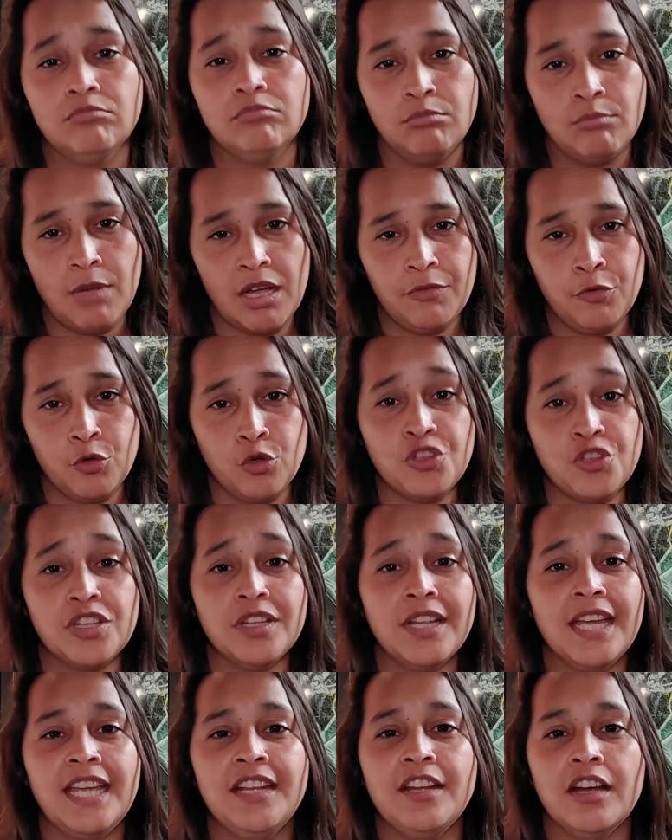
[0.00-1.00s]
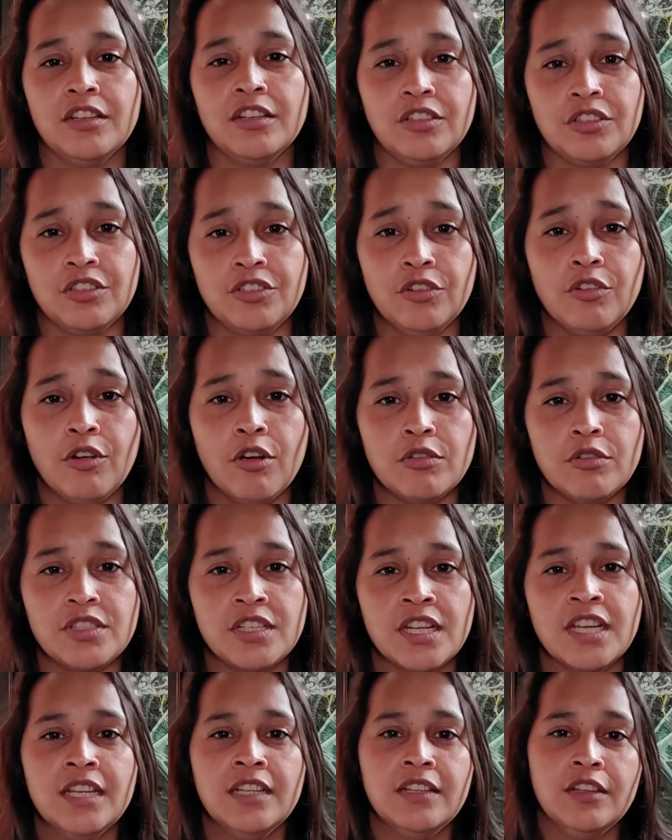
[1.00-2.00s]
my version 800
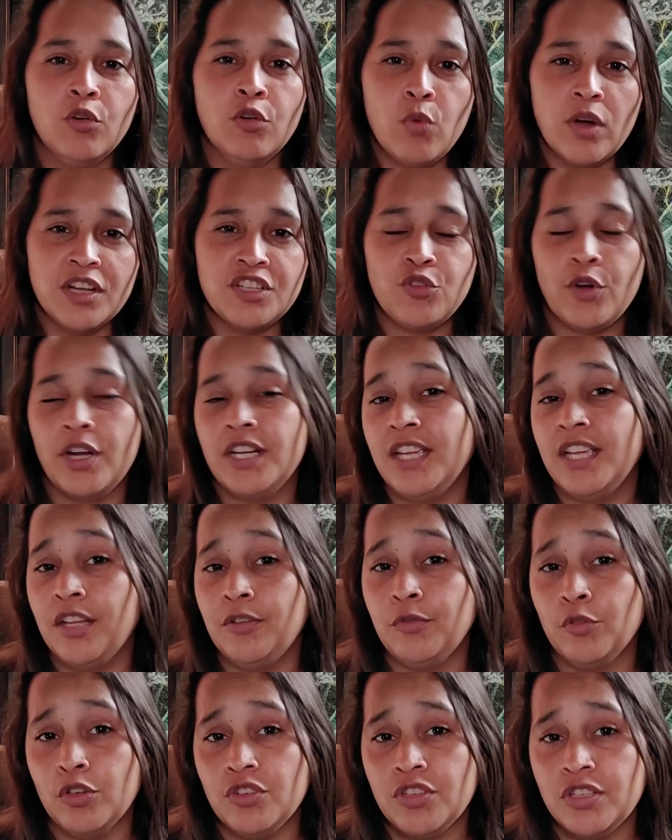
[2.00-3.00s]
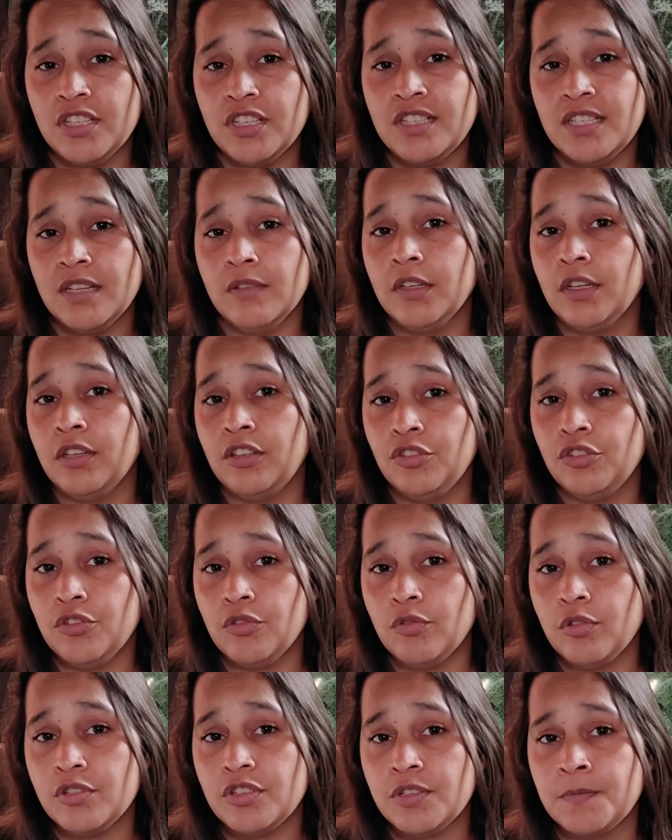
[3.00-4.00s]
euros. The 128 version is 700
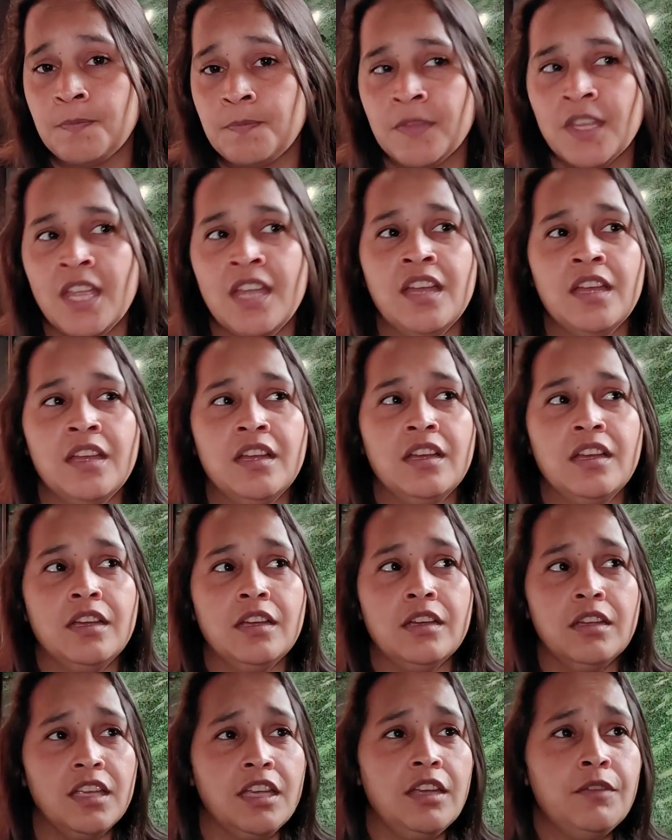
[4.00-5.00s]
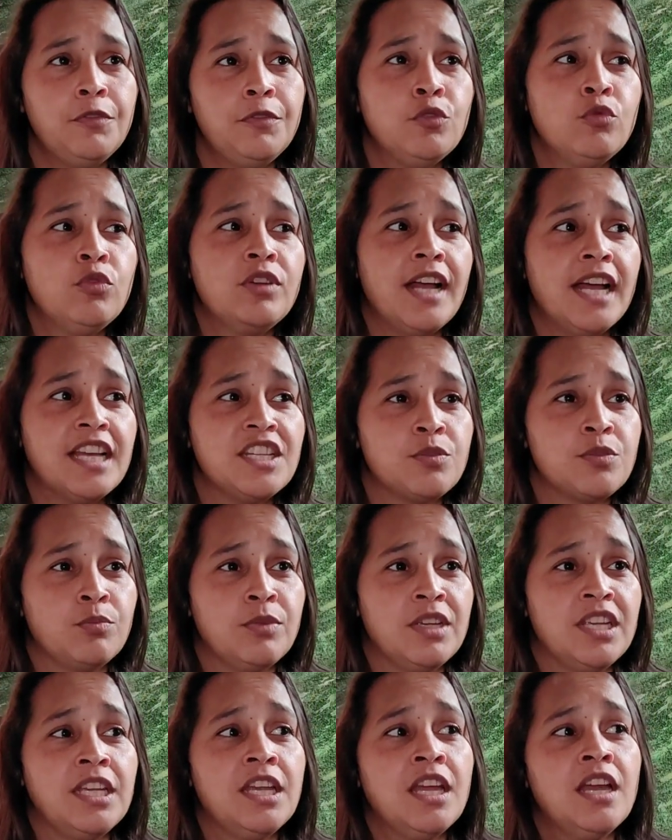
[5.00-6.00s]
euros. If you would ask
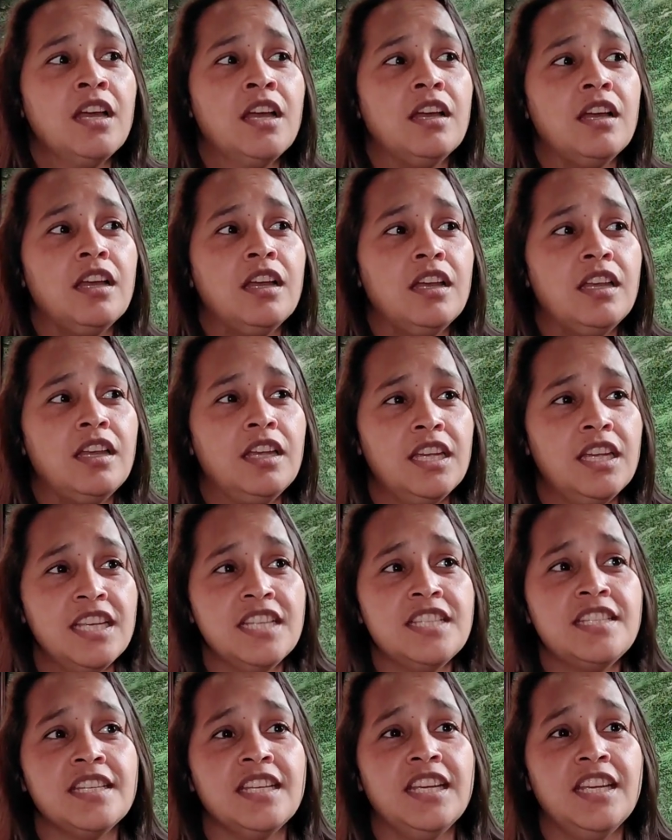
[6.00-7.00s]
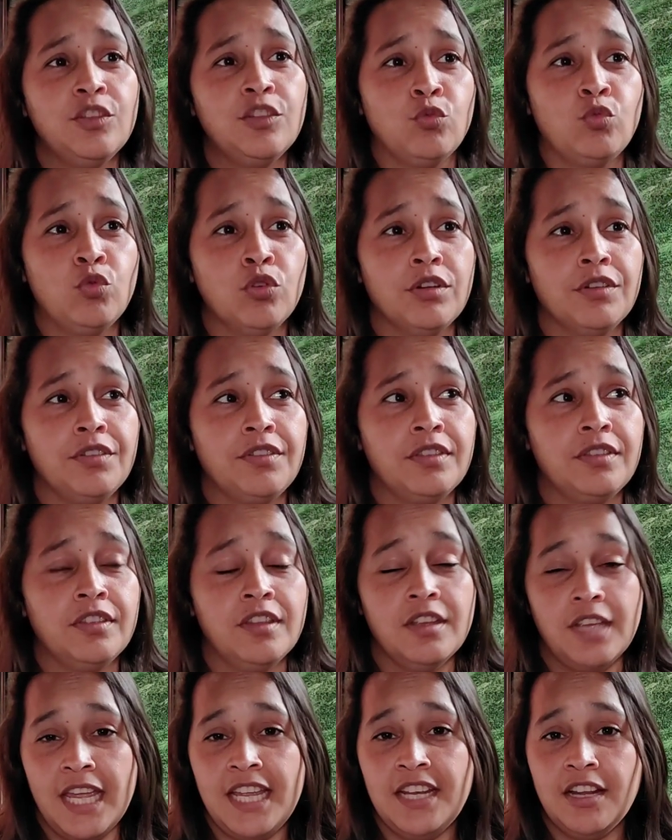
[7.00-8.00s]
me, is it worth
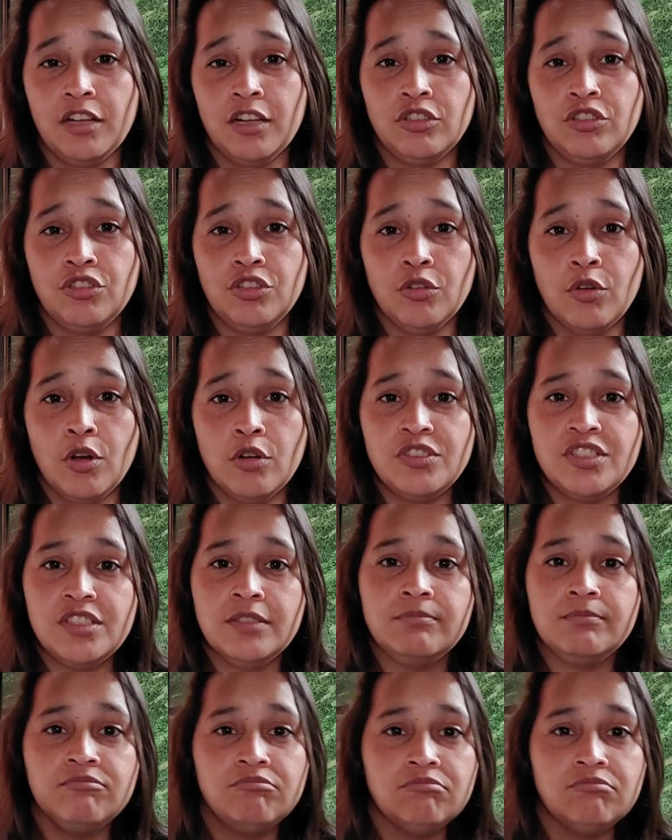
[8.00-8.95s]
the 800 euros?